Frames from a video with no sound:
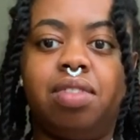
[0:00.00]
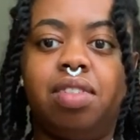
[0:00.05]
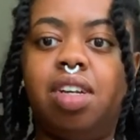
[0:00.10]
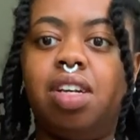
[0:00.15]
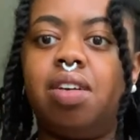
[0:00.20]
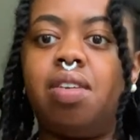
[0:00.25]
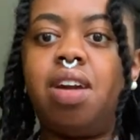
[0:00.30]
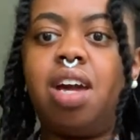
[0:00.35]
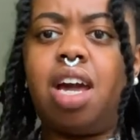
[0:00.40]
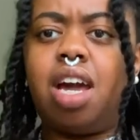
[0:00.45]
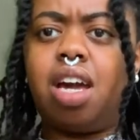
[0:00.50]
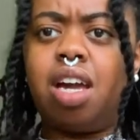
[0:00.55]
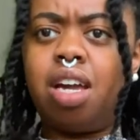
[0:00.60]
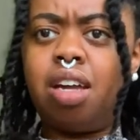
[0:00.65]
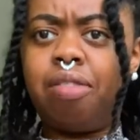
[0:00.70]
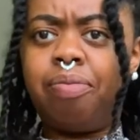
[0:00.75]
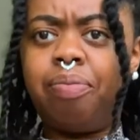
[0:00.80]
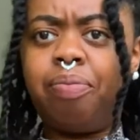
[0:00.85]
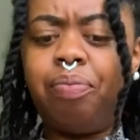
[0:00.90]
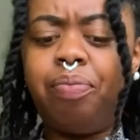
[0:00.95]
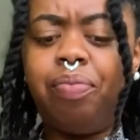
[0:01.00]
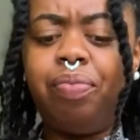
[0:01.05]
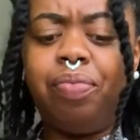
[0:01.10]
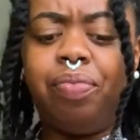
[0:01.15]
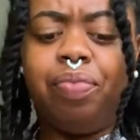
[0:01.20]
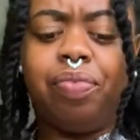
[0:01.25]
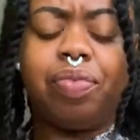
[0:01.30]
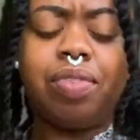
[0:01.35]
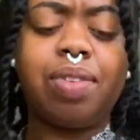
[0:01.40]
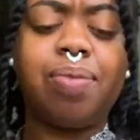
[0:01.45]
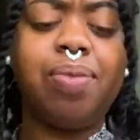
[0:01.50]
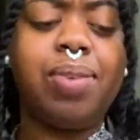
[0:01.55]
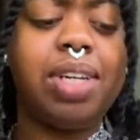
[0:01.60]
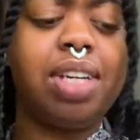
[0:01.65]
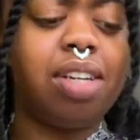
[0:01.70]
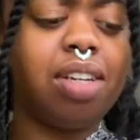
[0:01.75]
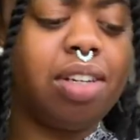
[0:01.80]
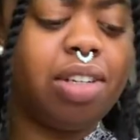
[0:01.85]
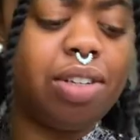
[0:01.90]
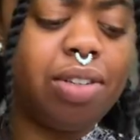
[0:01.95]
Okay, we're
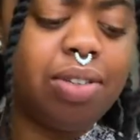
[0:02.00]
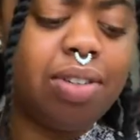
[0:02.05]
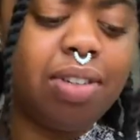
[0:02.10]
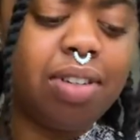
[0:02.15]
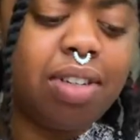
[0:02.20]
gonna do